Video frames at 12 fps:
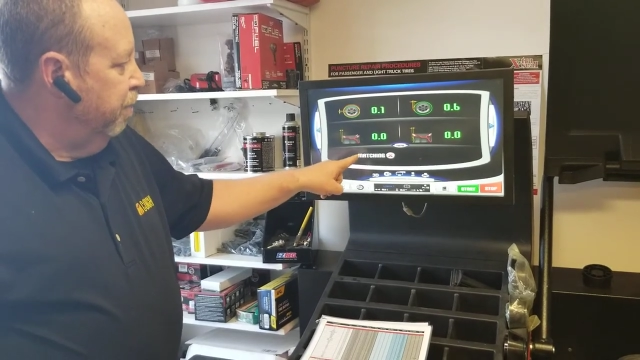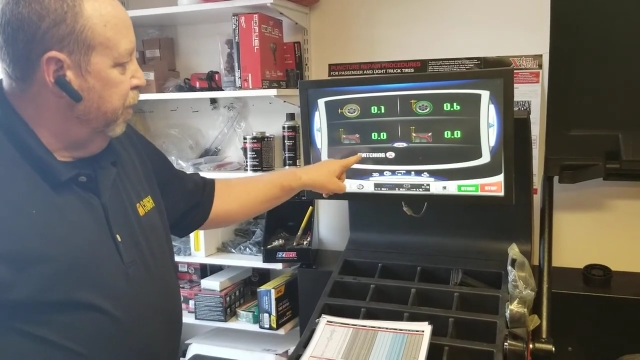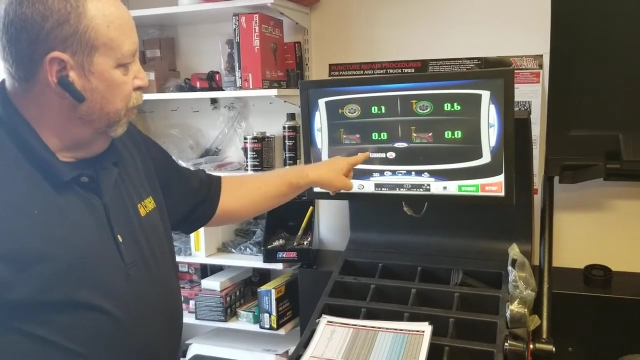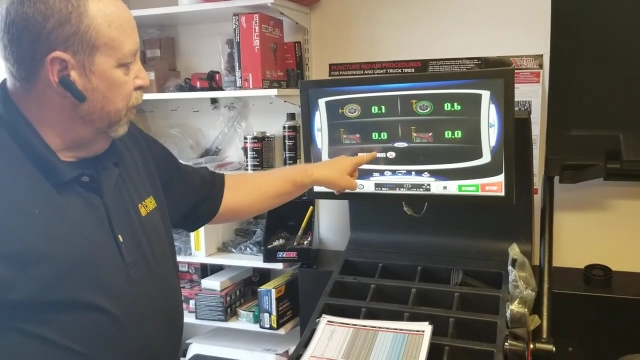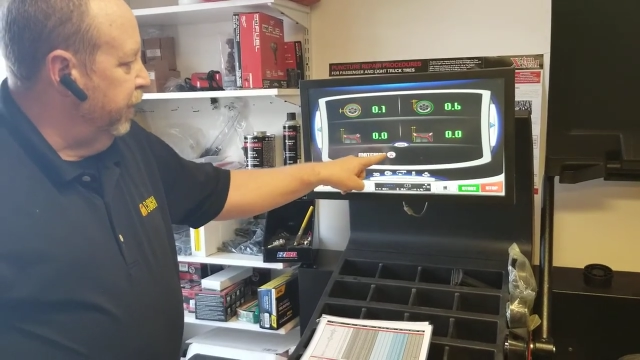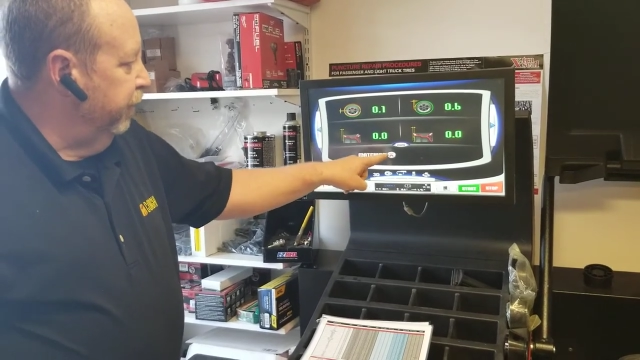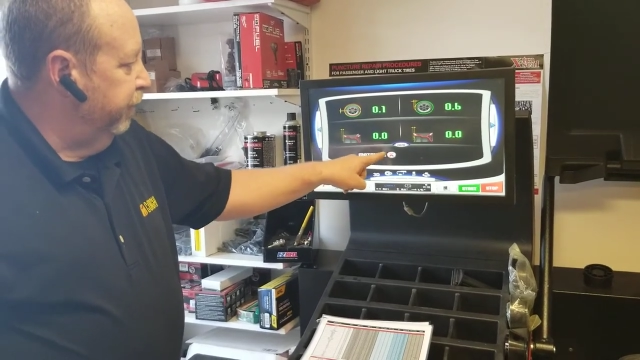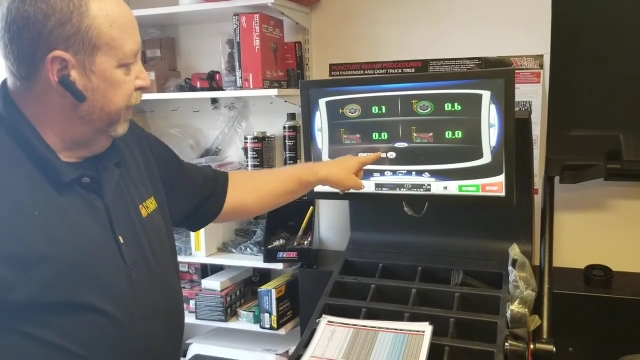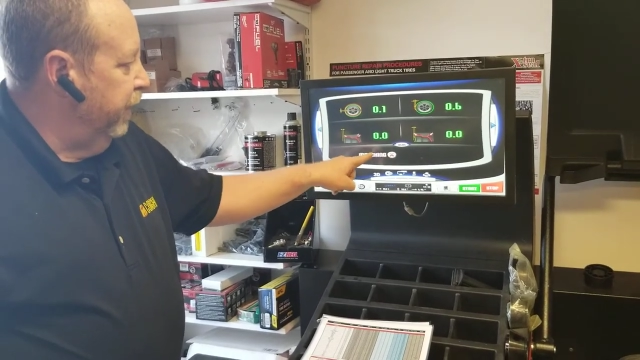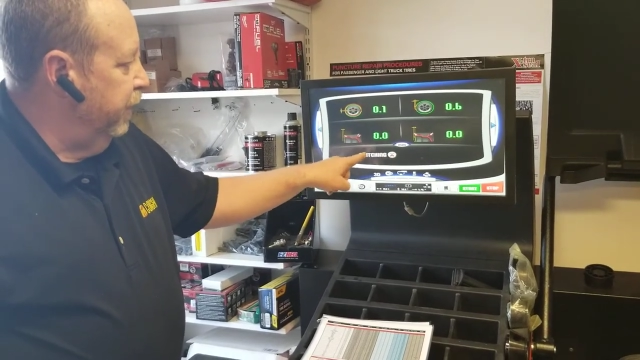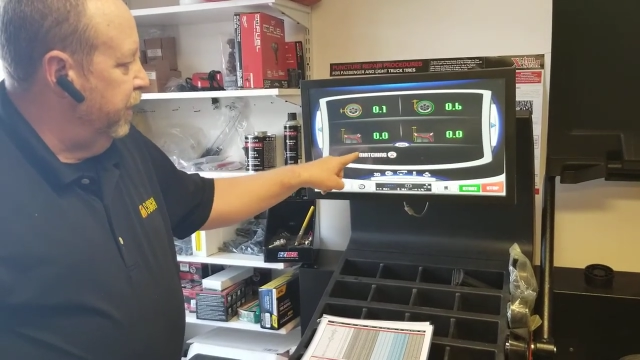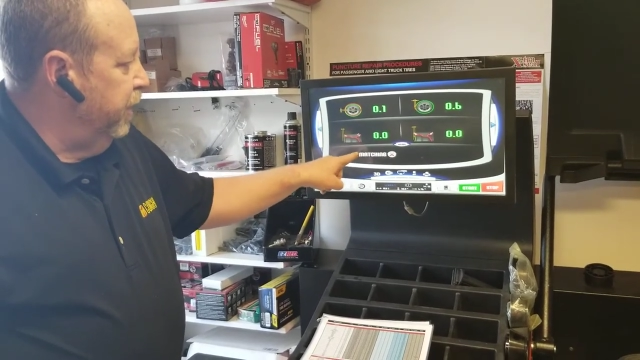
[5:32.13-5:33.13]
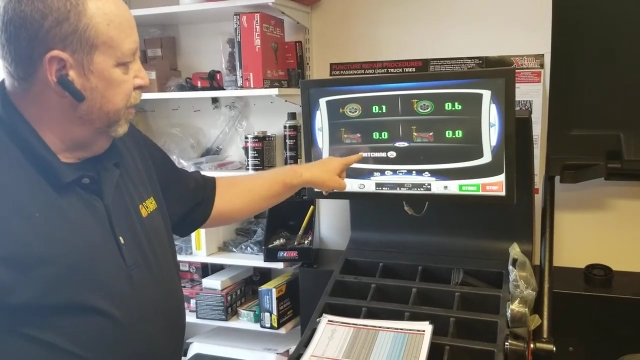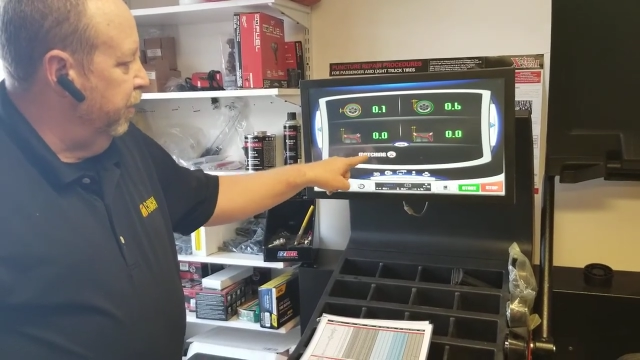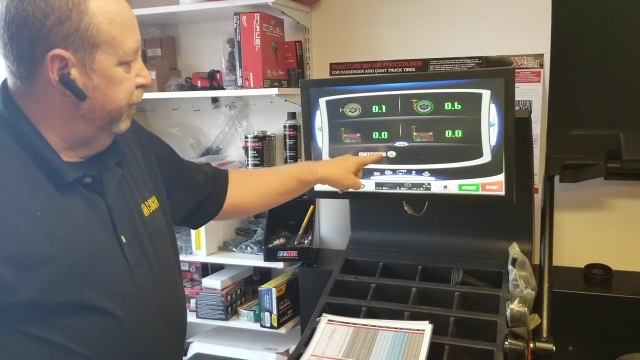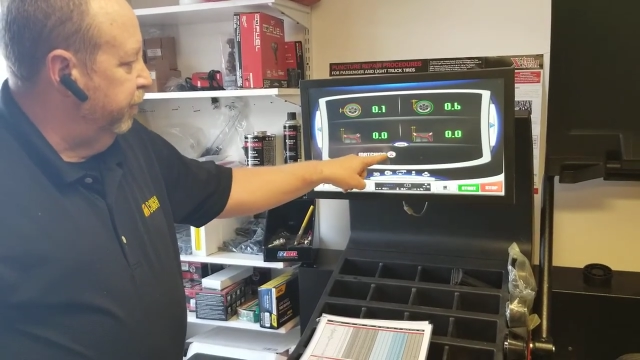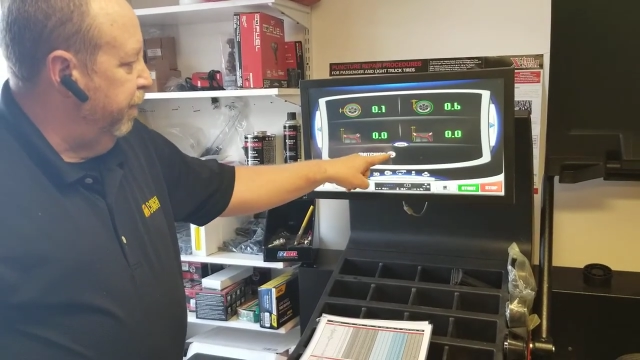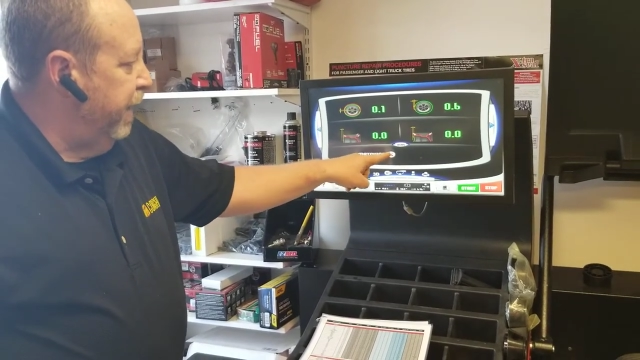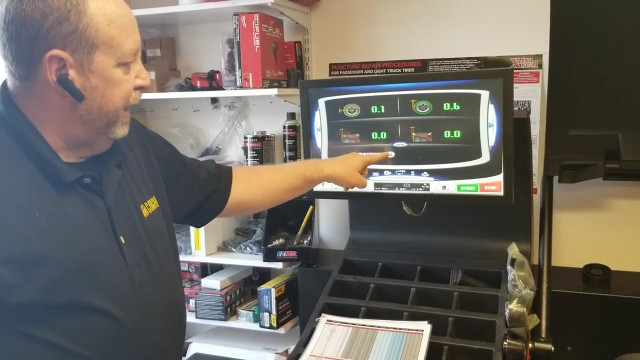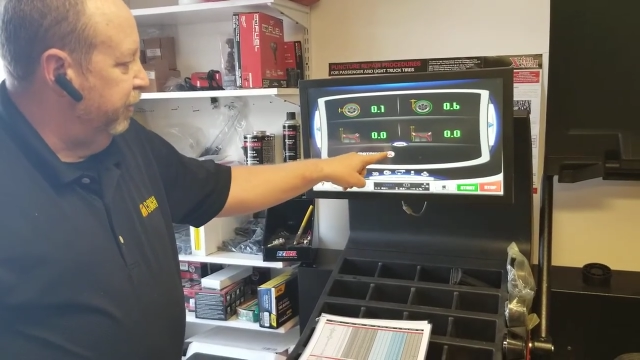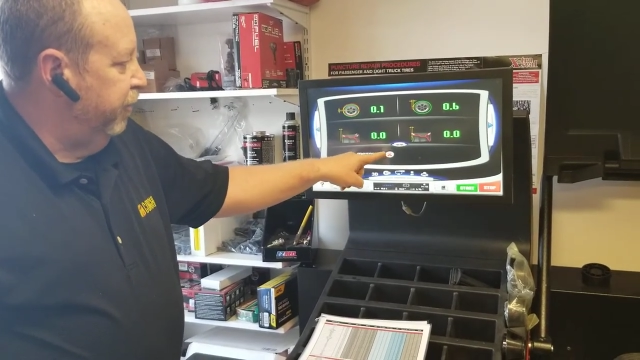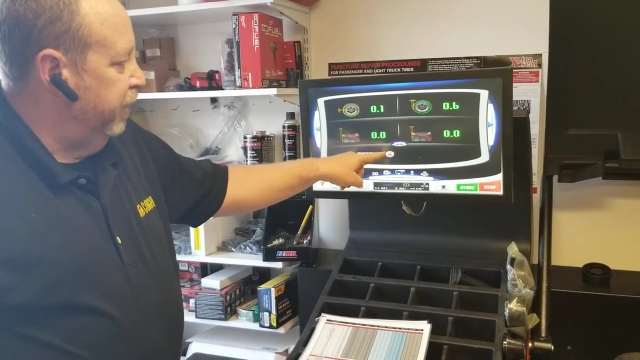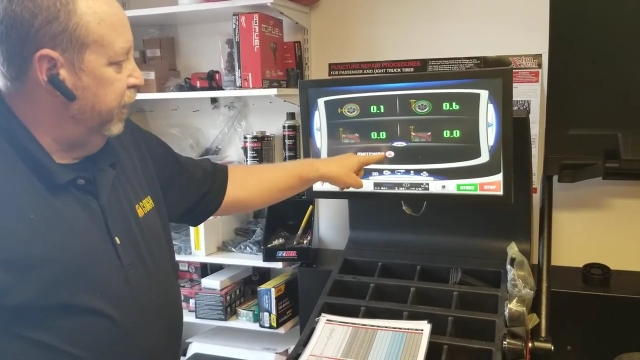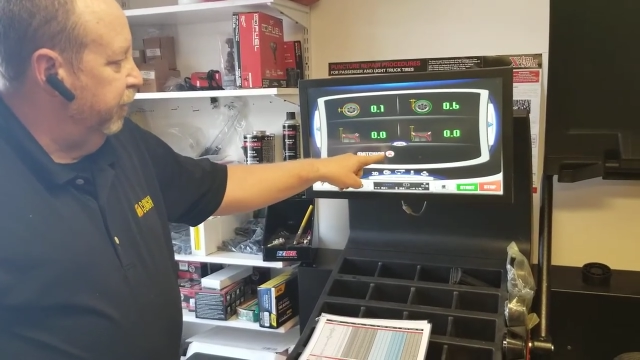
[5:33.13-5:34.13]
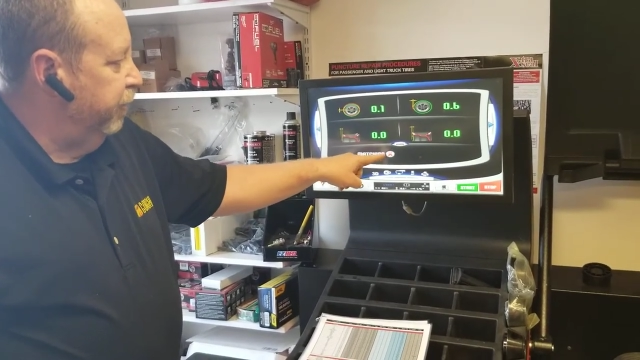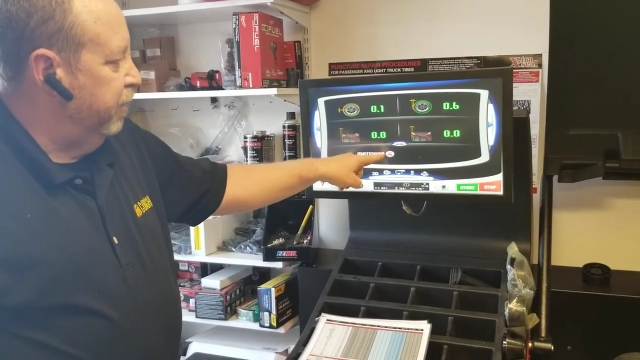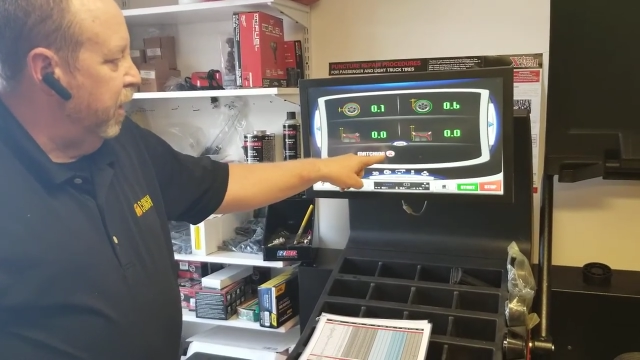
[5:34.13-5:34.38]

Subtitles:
But what it's saying here is matching is